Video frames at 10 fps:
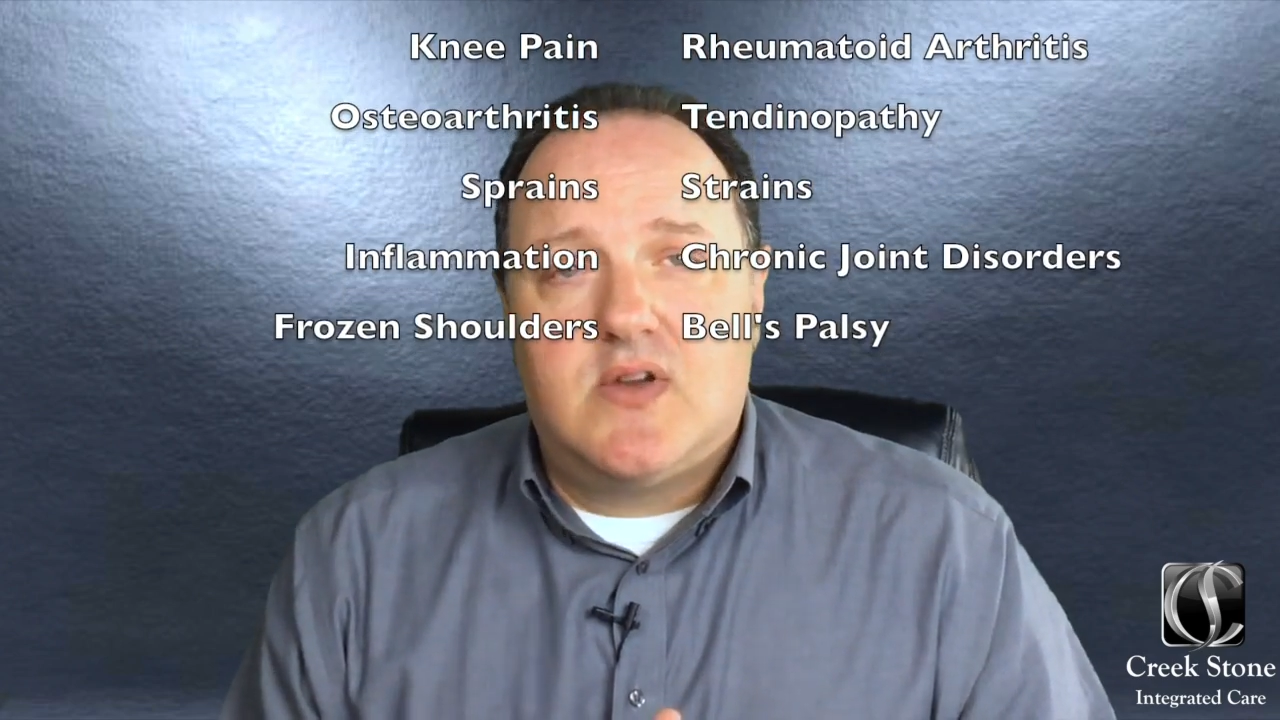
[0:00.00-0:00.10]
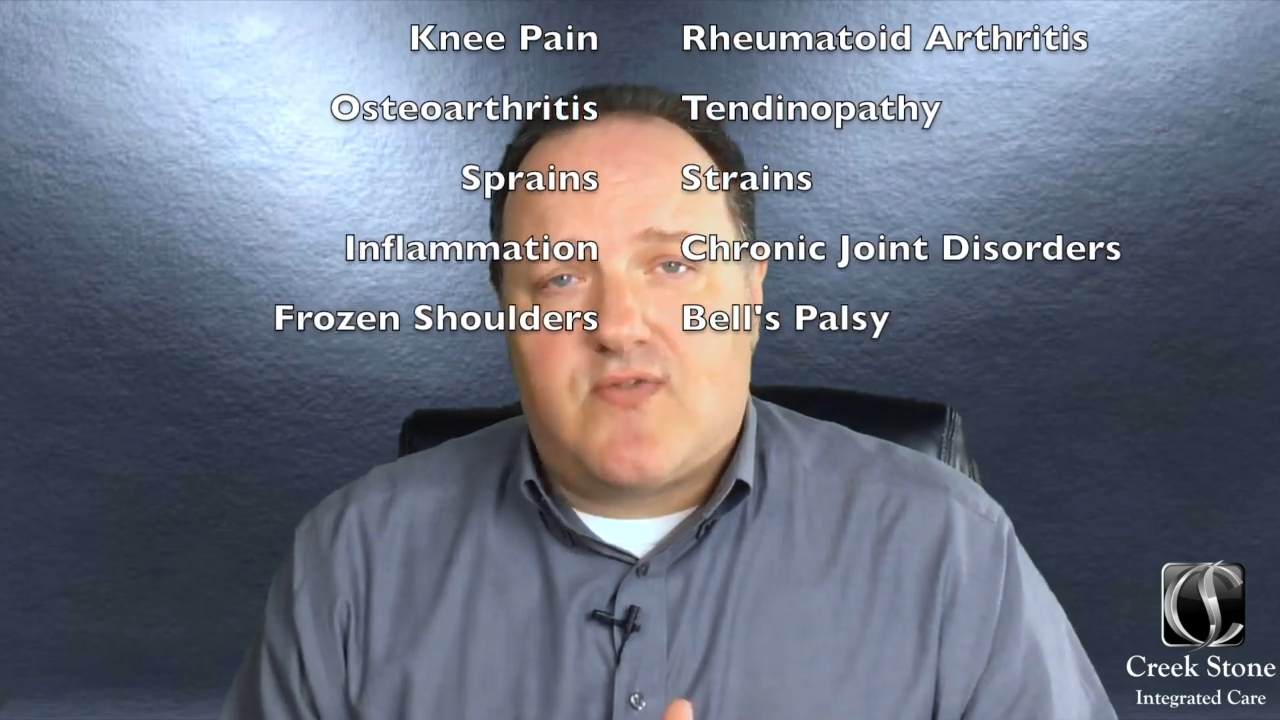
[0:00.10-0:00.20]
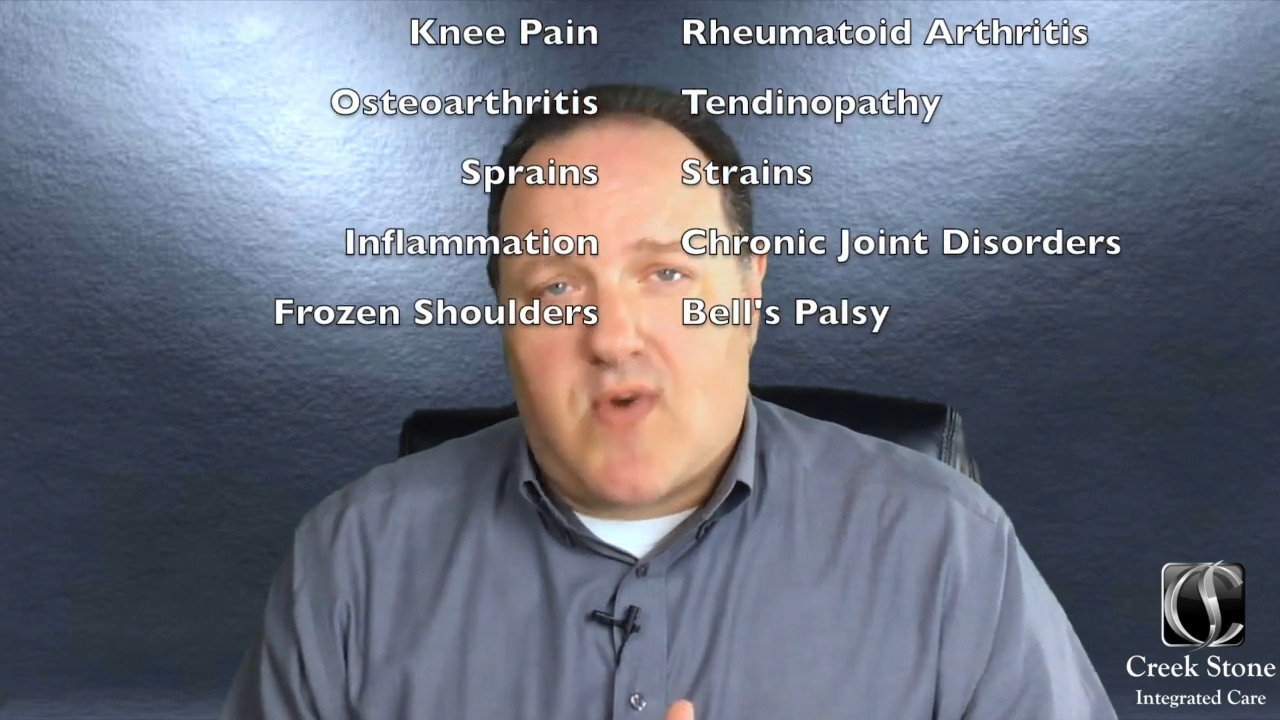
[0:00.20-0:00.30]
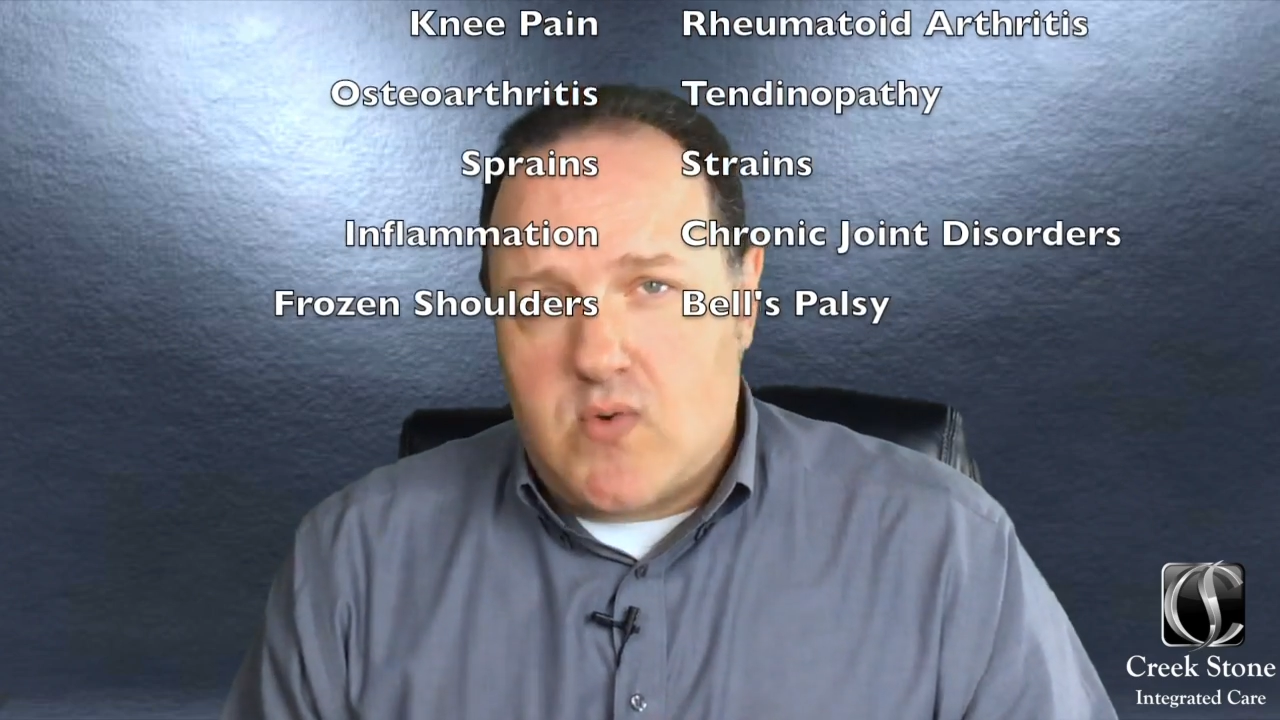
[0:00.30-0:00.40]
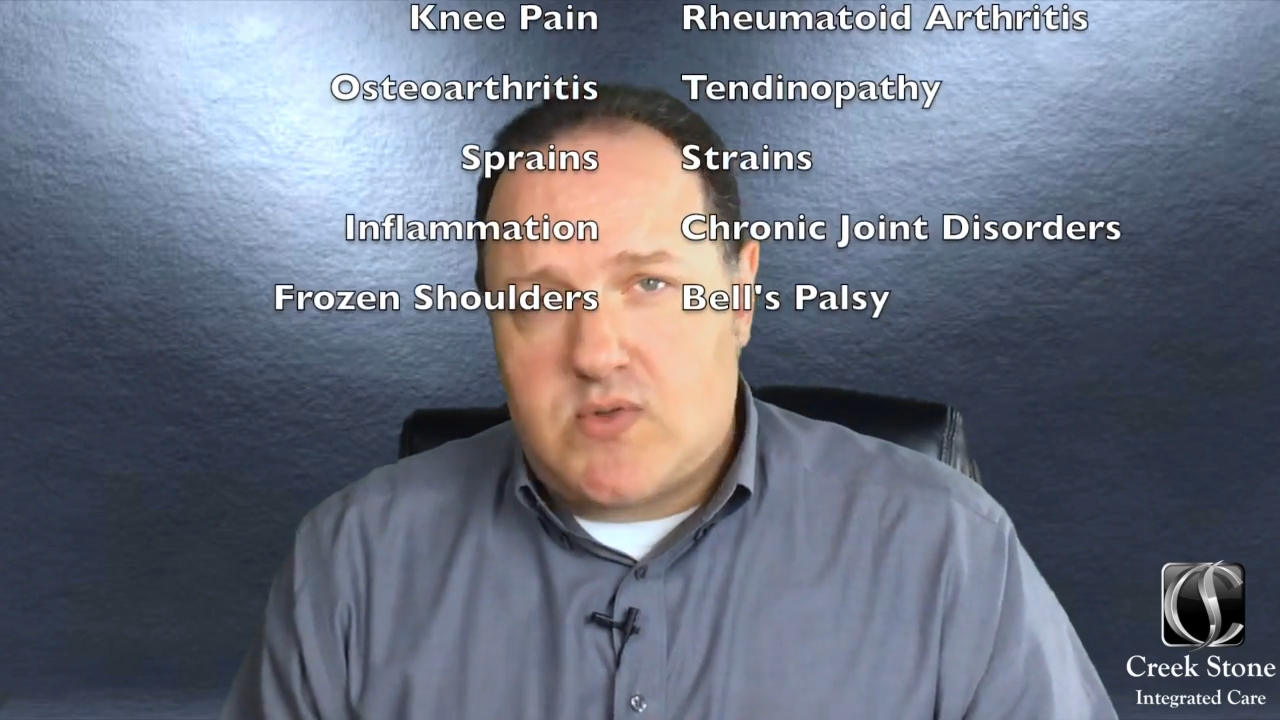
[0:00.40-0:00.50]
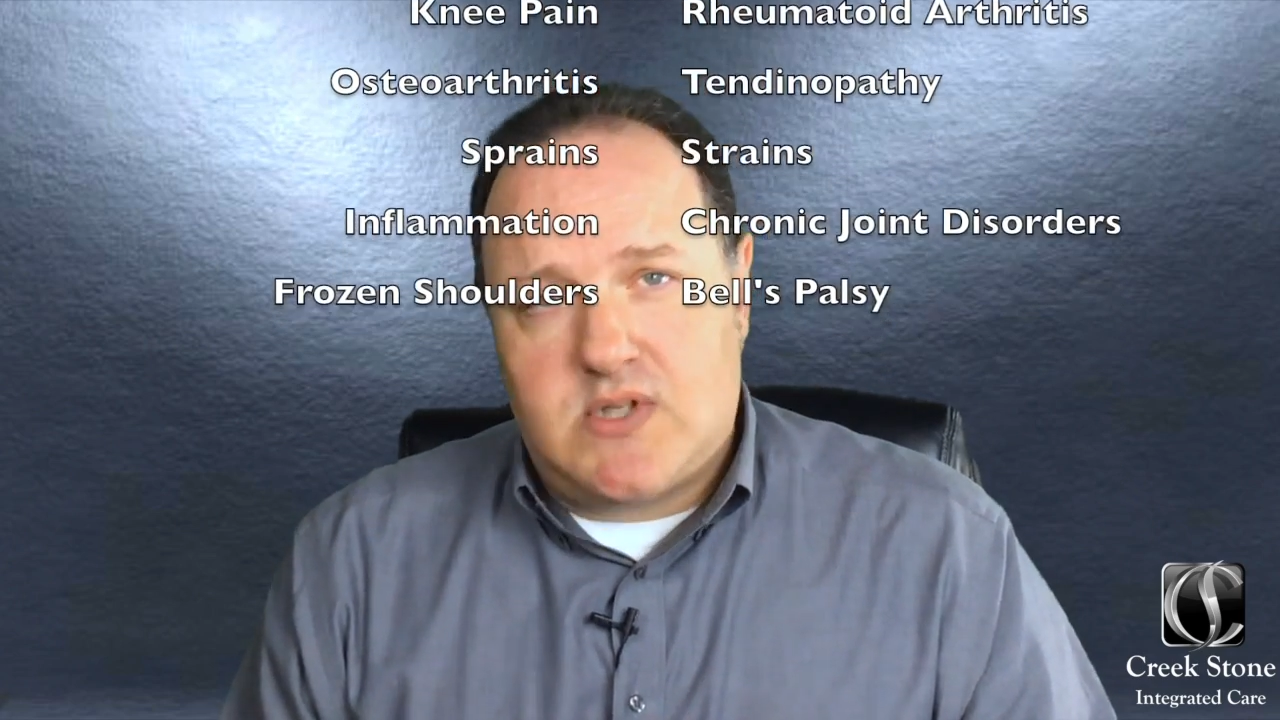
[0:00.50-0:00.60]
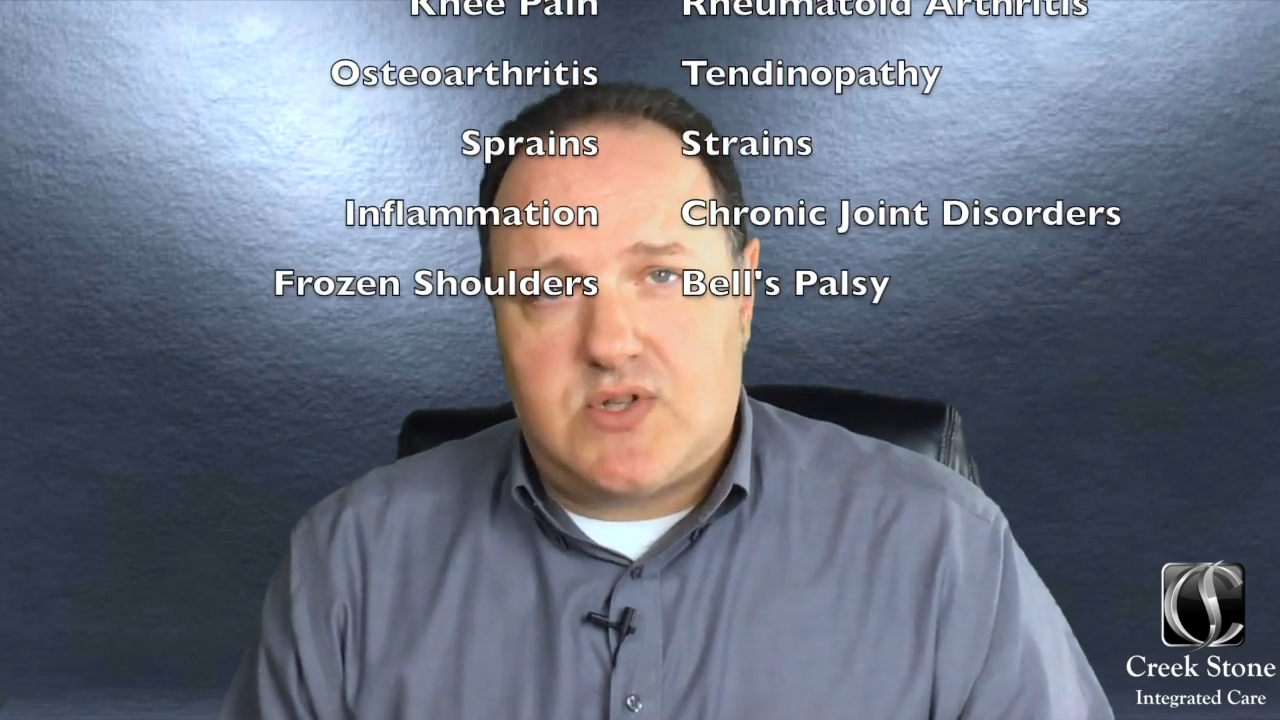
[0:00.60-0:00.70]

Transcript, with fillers: frozen